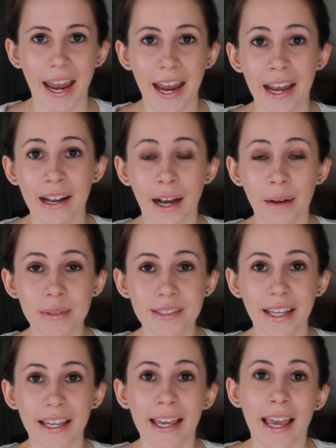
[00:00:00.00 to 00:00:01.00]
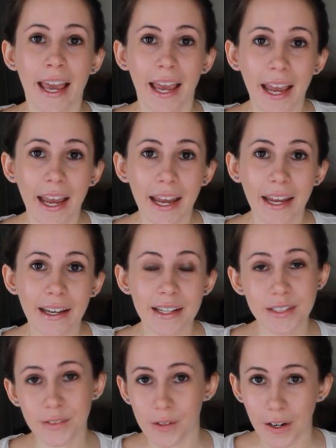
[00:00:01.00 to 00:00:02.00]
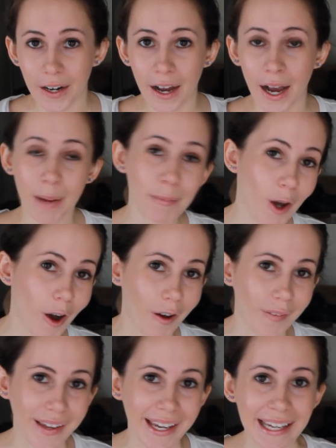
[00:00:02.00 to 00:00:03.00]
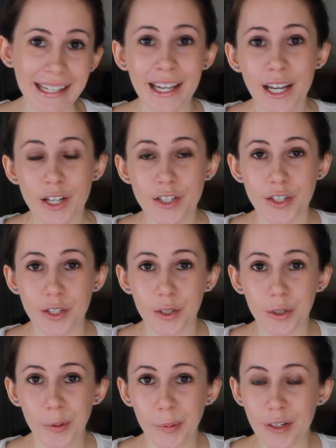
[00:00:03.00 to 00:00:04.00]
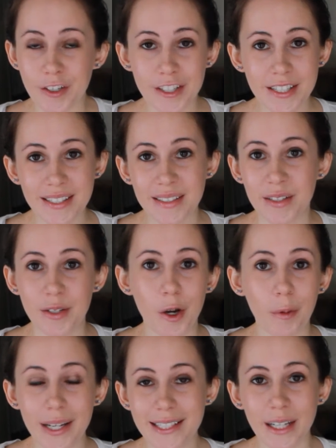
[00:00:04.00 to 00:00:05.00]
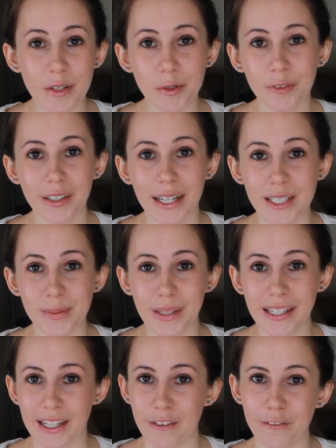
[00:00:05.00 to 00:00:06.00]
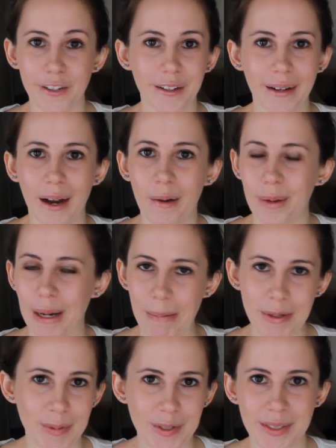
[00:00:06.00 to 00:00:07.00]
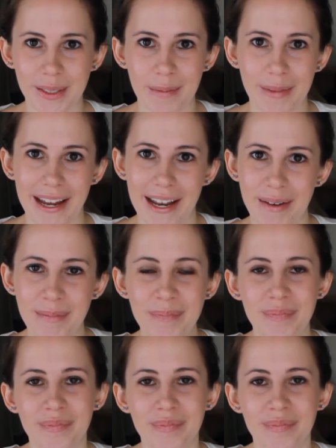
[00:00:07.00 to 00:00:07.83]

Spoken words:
And I was like, hey, it's Laura. I'm calling to just know my schedule for next week and figure out when I'm supposed to come in.